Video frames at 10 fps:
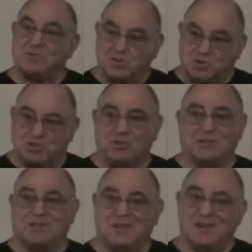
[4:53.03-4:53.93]

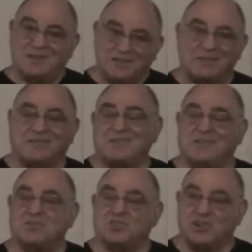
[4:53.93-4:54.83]
ensure that there
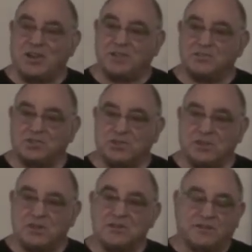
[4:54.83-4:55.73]
is change,
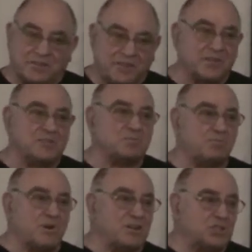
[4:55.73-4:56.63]
that there
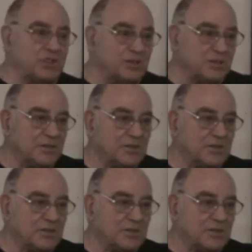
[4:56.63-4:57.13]
is pressure,